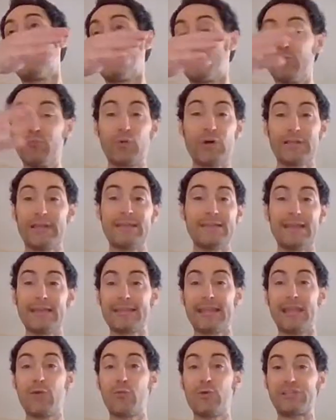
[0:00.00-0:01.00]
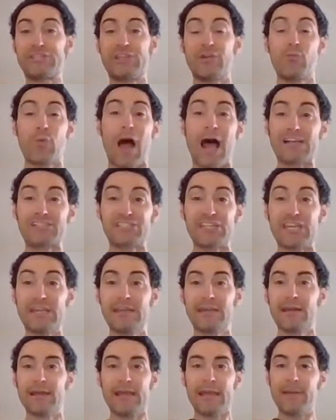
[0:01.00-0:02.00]
willy-nilly,
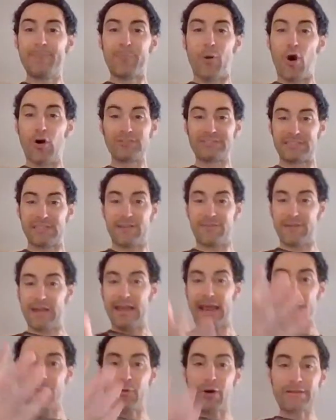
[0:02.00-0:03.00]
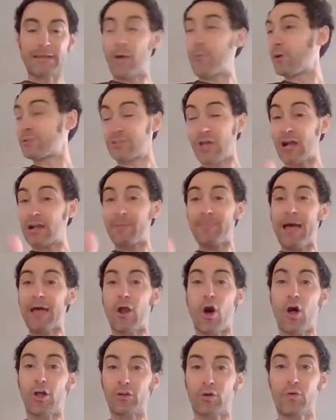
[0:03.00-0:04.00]
wishy-washy, impulsive, and whatnot. We'll talk about
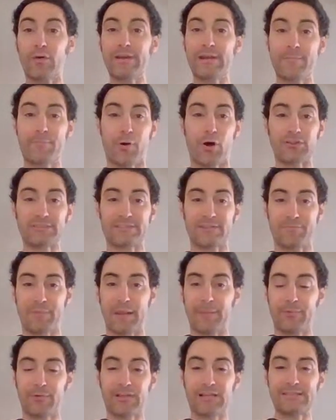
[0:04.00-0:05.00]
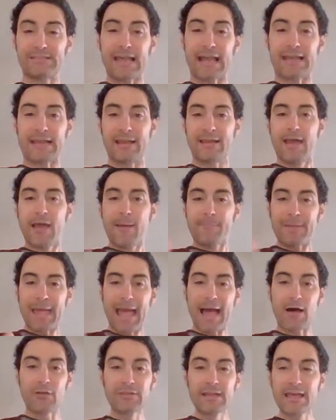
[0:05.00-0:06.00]
altcoin impulsive people in a second.
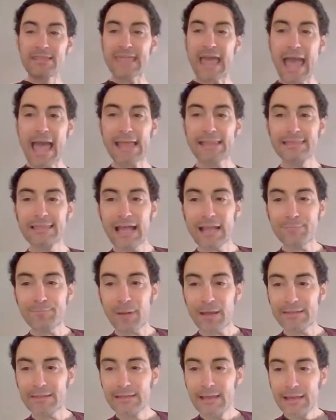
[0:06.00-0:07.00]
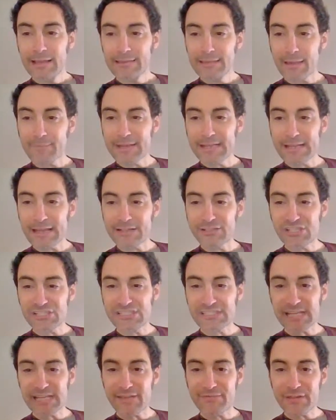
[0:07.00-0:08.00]
Pound that like button. Let me
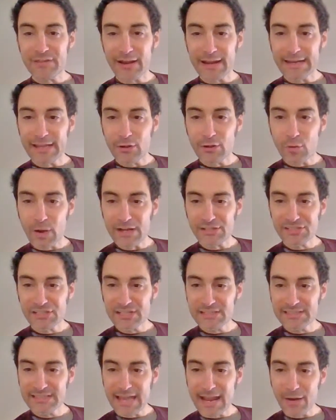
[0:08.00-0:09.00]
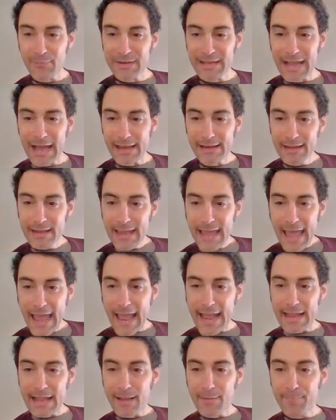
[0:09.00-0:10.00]
just see if there are any questions there. We got,
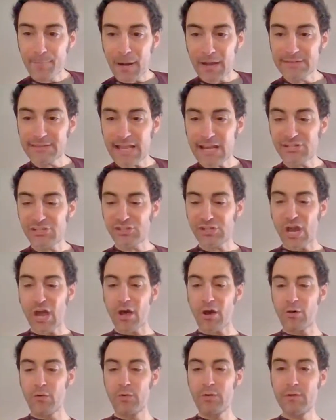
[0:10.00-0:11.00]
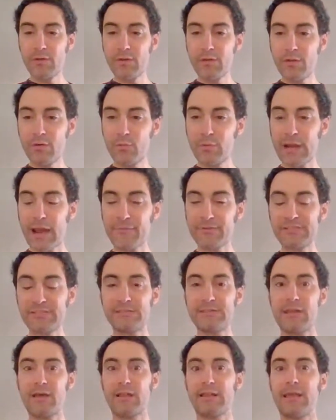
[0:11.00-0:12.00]
hey, Monday show when I'm
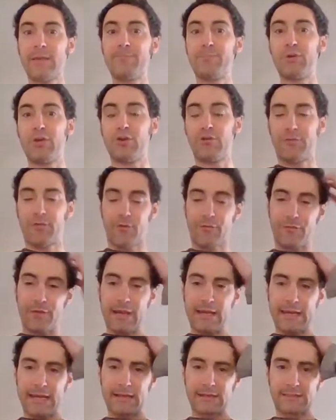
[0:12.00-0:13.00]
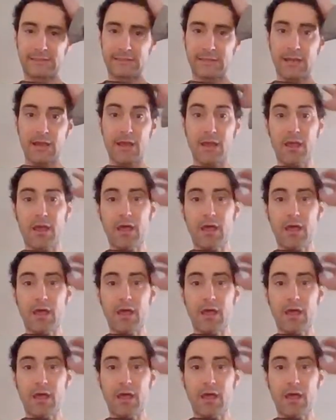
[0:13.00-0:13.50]
still in beautiful Phoenix